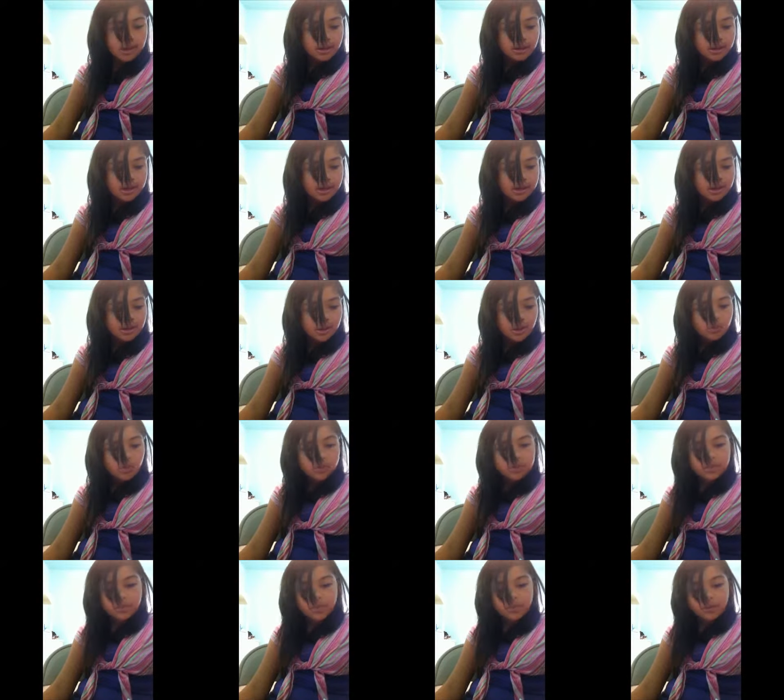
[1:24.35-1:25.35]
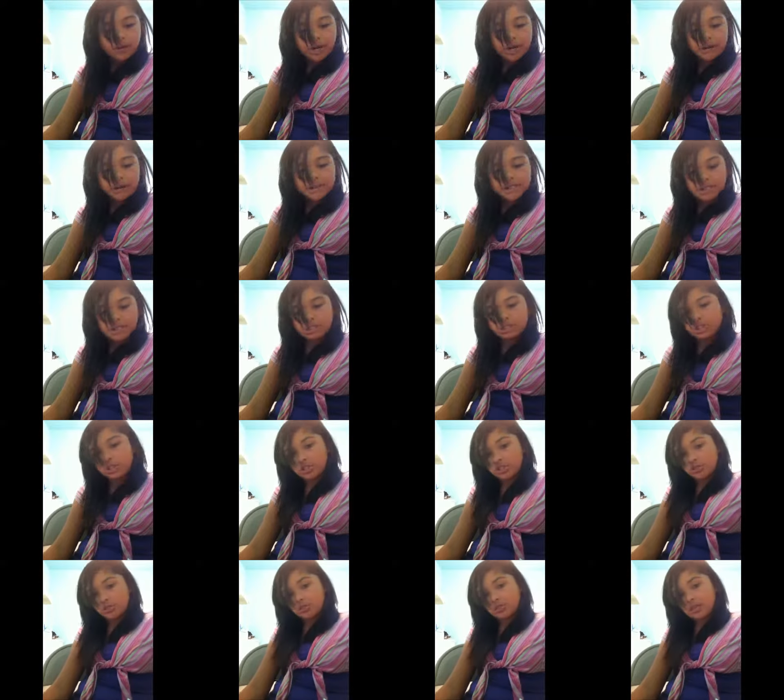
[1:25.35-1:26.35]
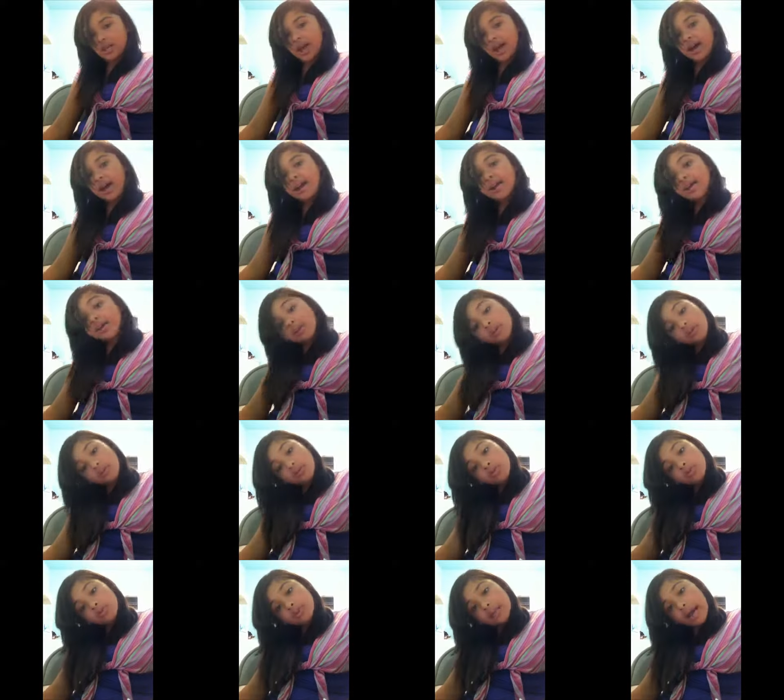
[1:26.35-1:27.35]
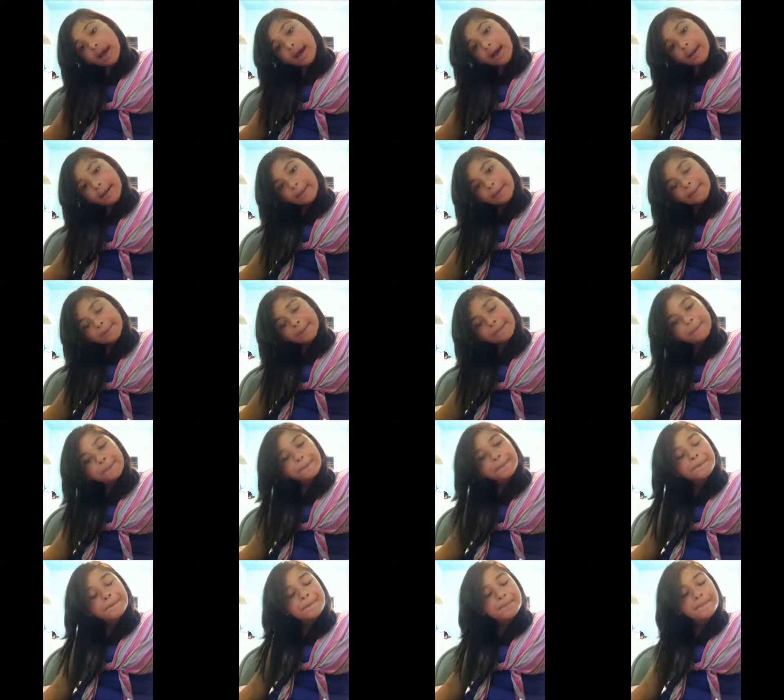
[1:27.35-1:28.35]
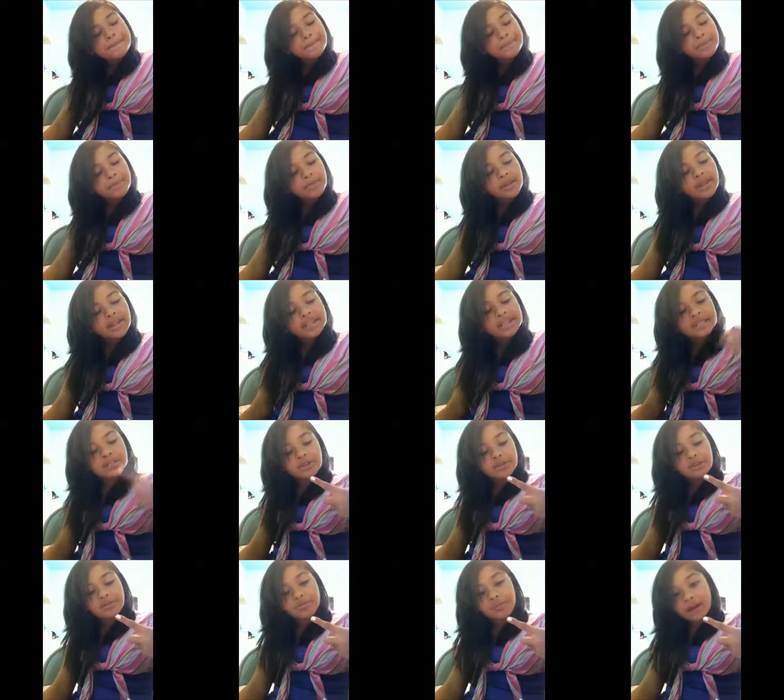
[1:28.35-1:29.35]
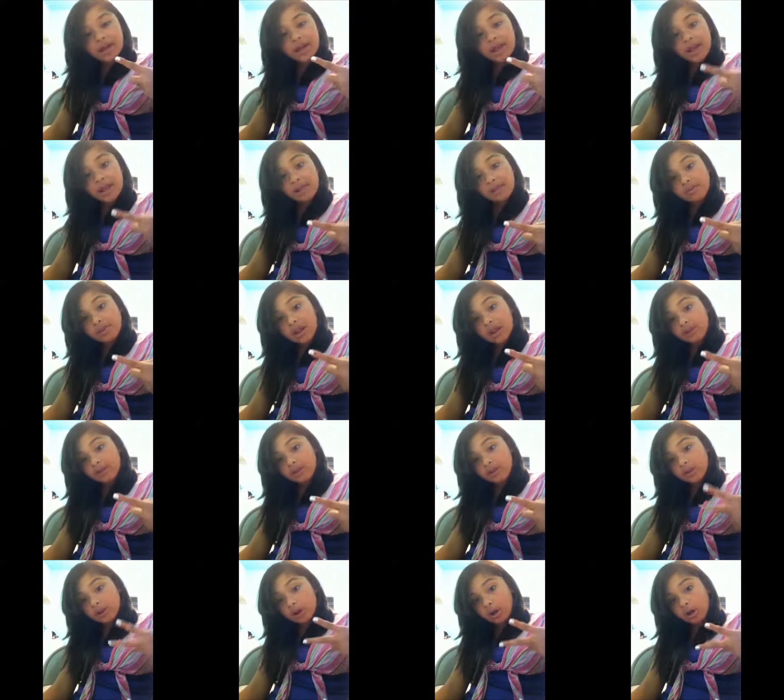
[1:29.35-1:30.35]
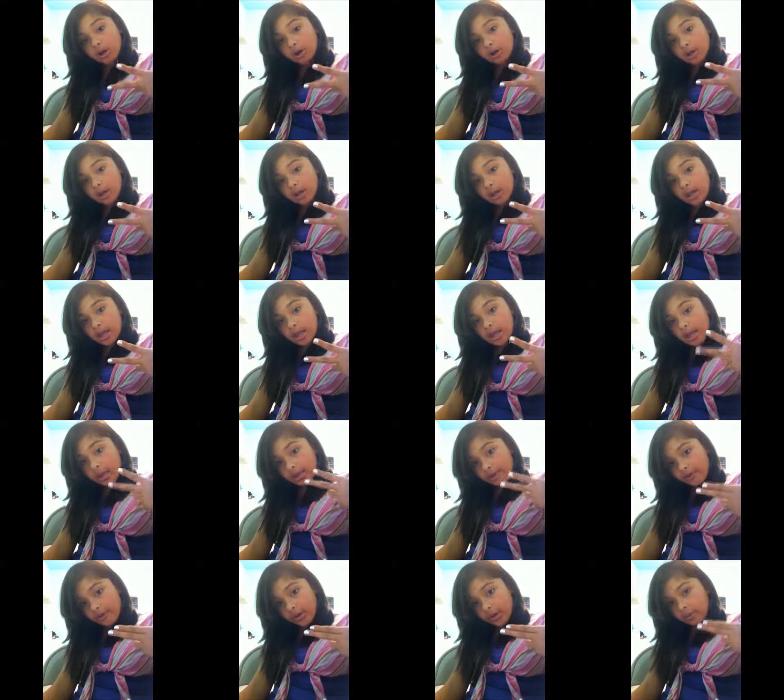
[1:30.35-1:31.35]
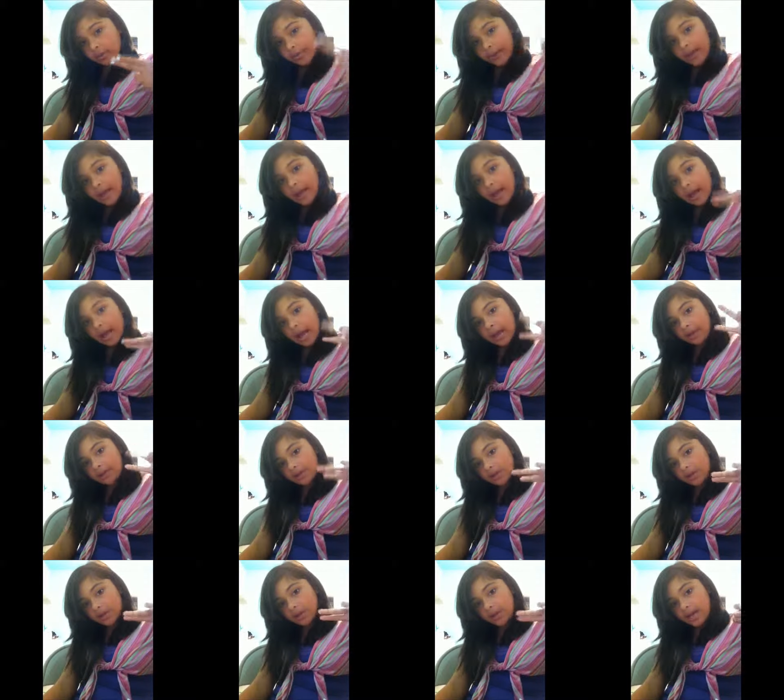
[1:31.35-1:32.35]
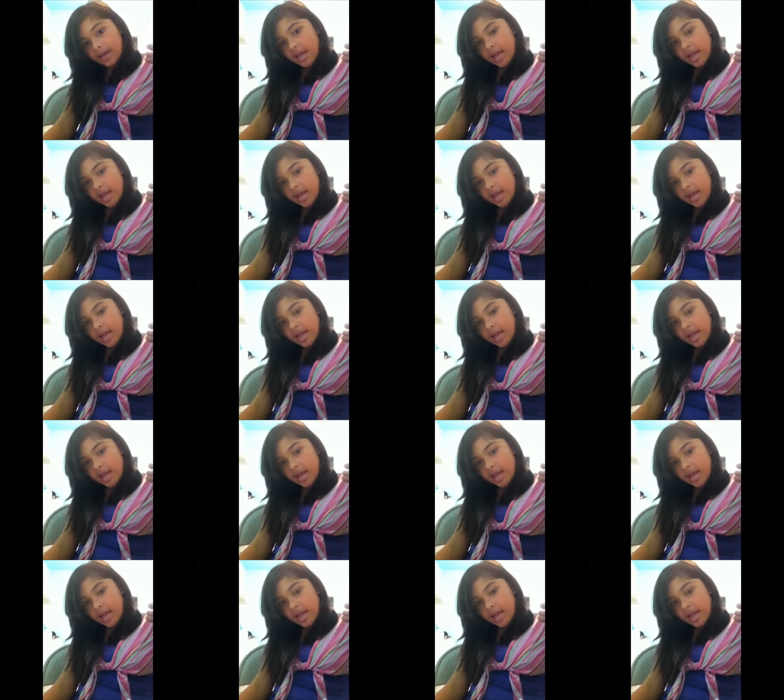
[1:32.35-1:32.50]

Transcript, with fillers: Okay, what type of brand mascara do you use? I use, um, it's either eh, Revlon or Avon, but I don't know.